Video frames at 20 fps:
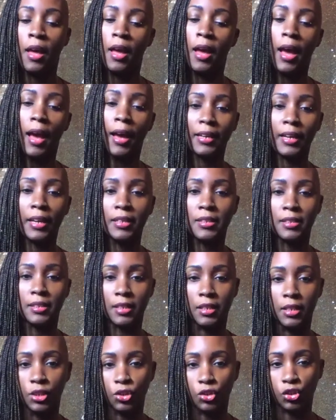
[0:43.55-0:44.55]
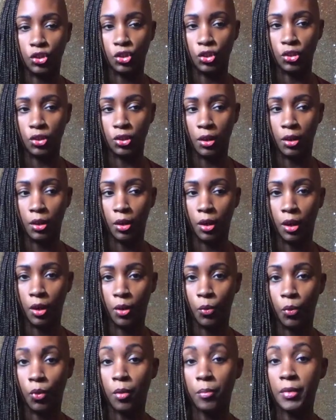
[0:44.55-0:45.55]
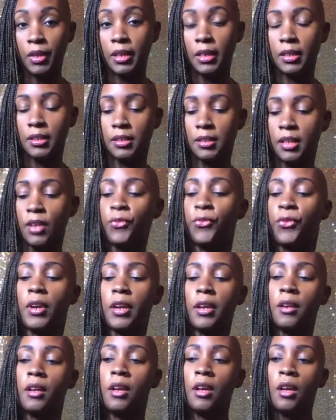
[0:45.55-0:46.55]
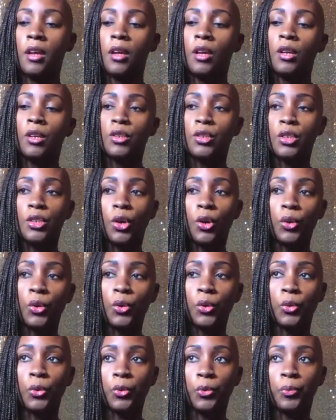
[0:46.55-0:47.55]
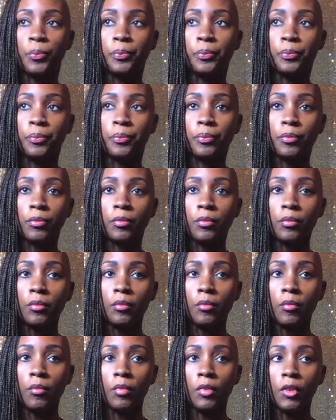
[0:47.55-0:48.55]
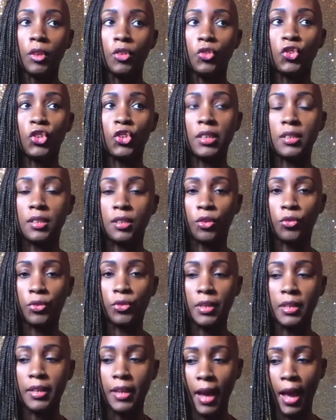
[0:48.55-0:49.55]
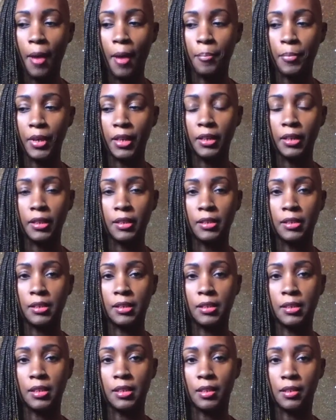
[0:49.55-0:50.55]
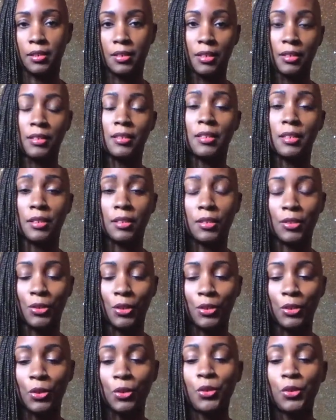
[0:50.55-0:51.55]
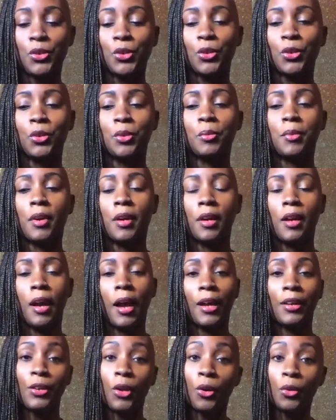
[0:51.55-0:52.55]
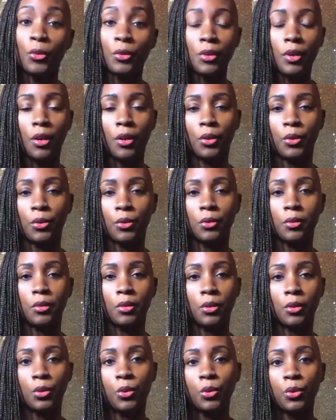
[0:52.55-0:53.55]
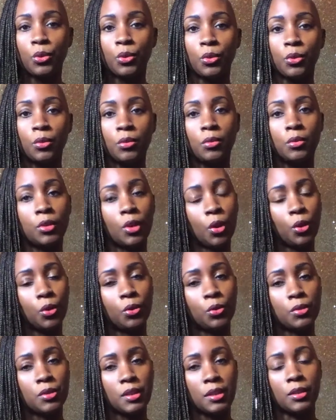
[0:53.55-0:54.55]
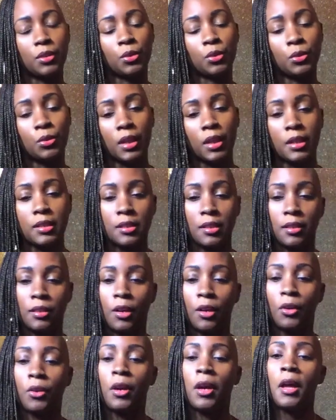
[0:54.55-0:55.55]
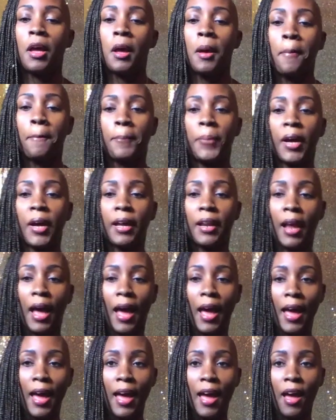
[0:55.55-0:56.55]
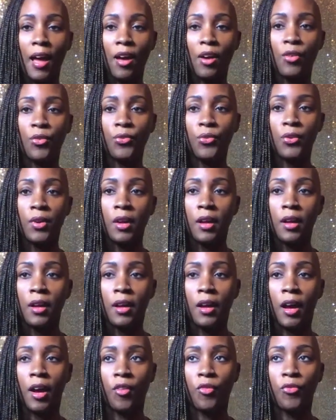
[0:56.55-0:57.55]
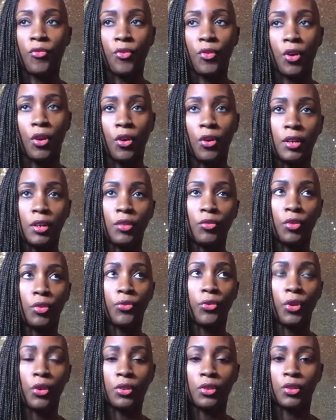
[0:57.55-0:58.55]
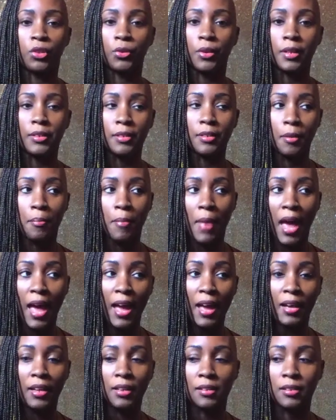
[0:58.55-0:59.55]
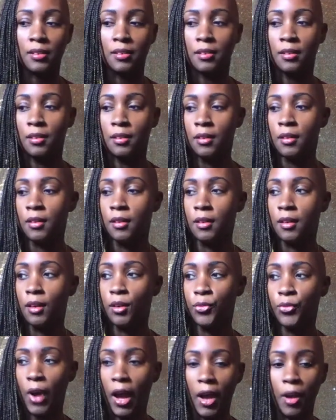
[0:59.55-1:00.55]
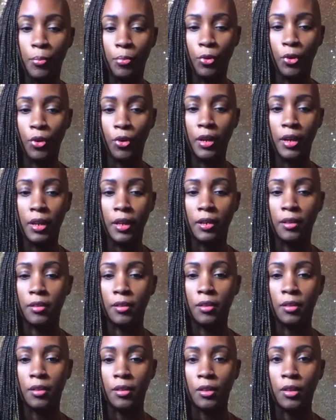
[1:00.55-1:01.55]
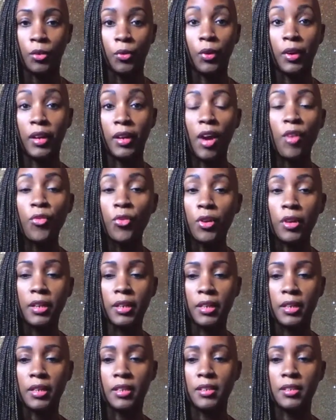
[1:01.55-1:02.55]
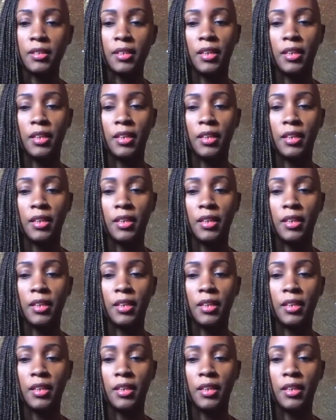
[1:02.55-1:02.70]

I guess each woman is different. So just to recap, because since this is on YouTube, I don't know who knows and who doesn't know. But I've heard it referred to as a mass, a fibroid, whatever it is.